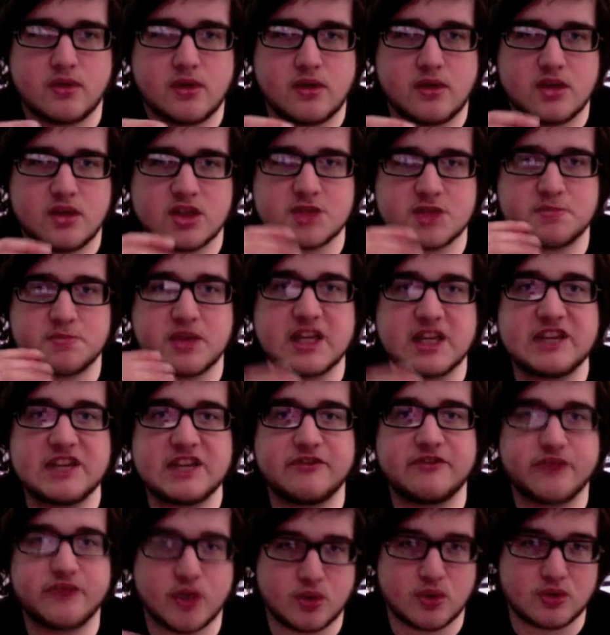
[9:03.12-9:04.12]
the Speed
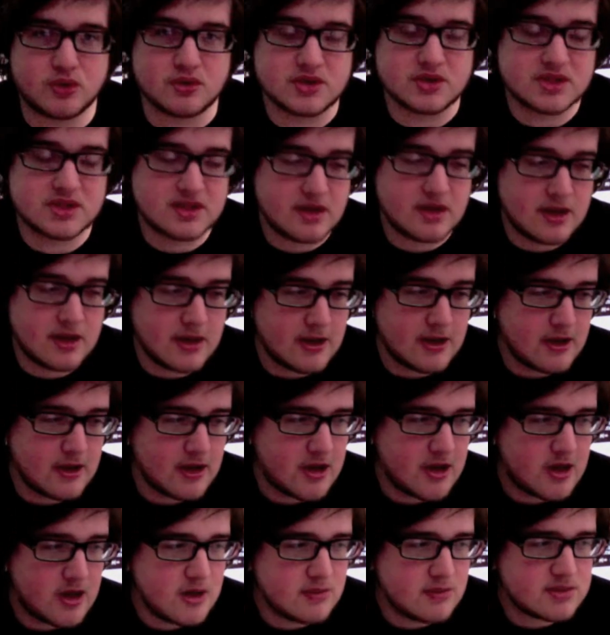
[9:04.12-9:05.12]
Force.
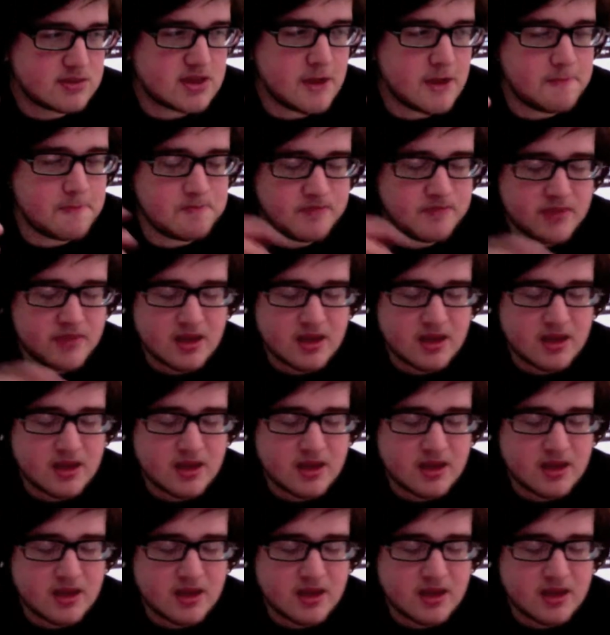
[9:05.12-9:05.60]
So,